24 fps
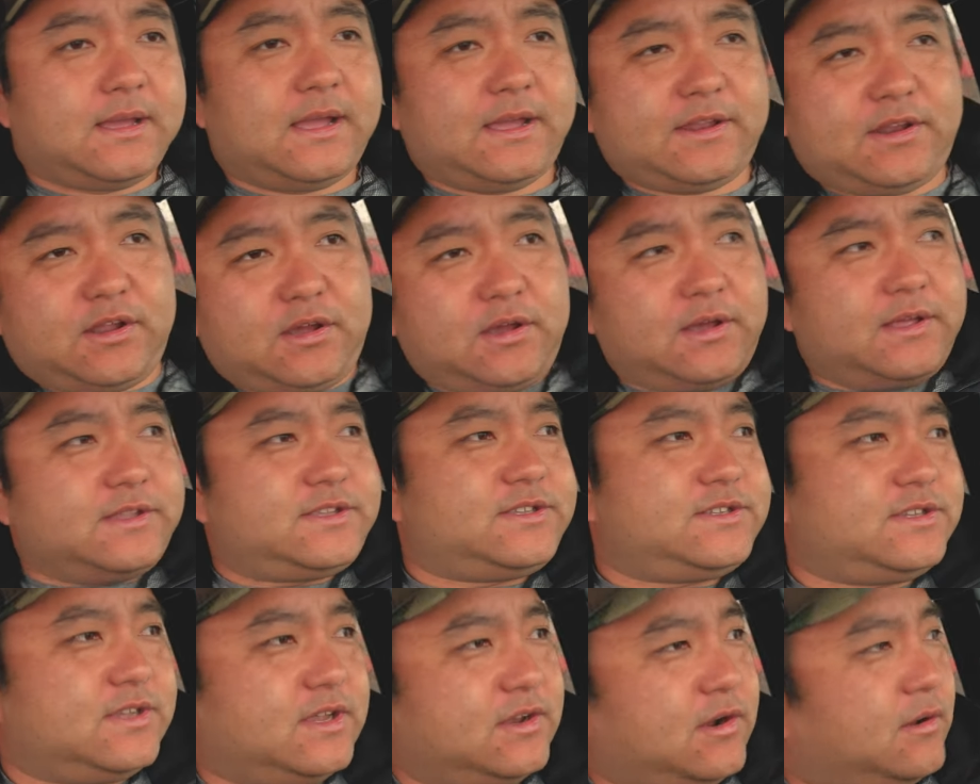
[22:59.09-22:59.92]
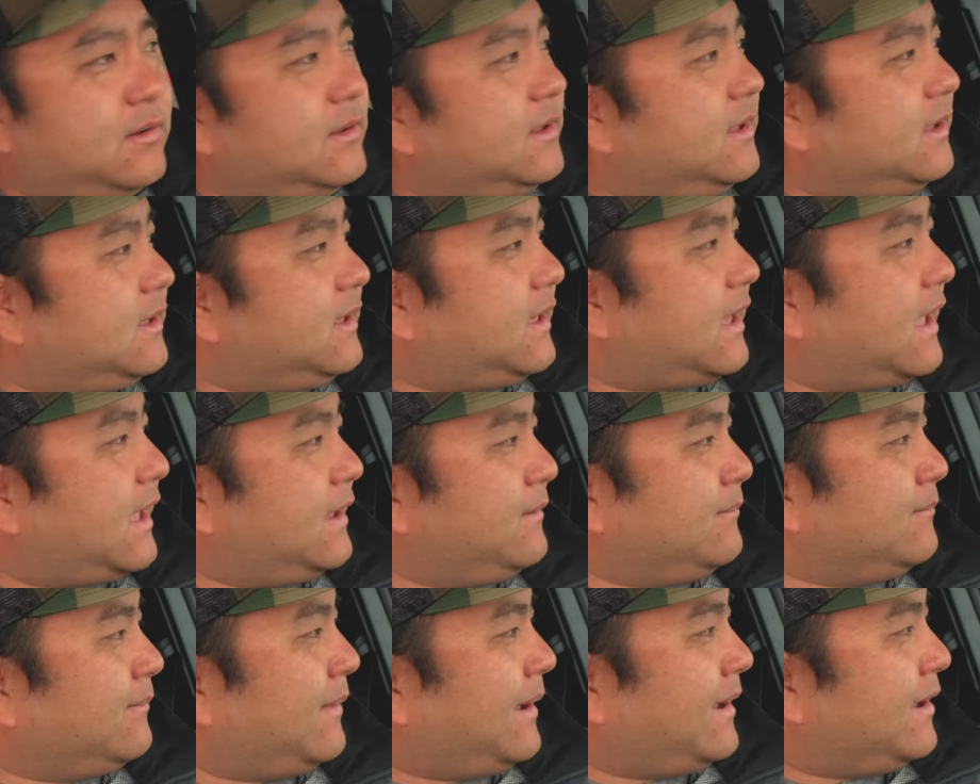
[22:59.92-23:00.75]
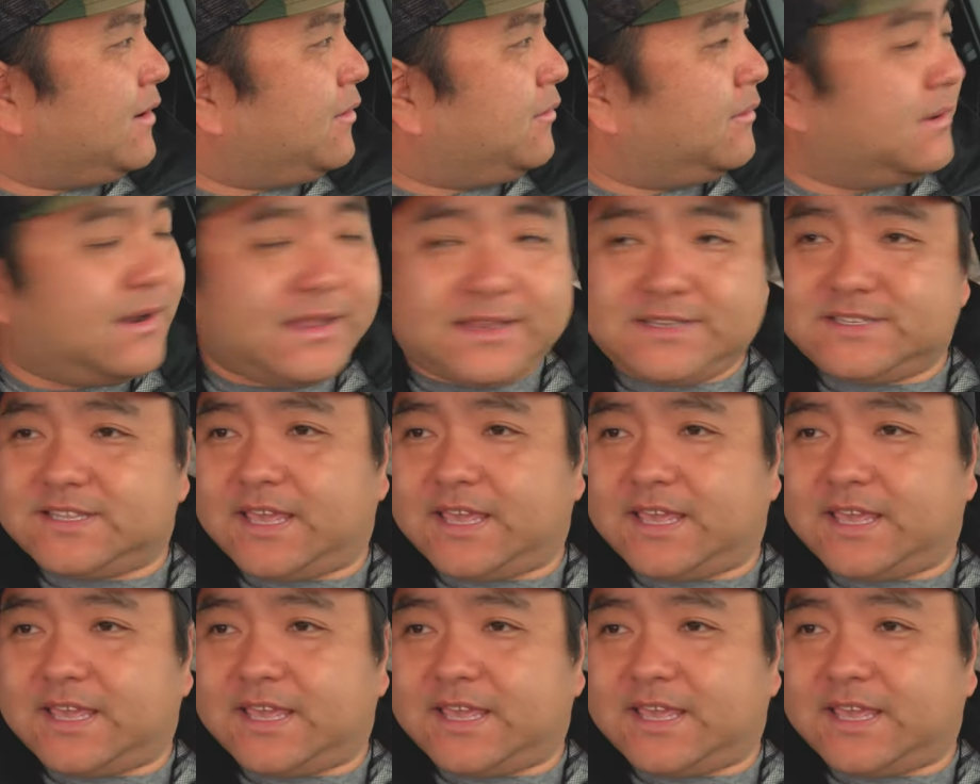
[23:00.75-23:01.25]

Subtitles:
I know it might only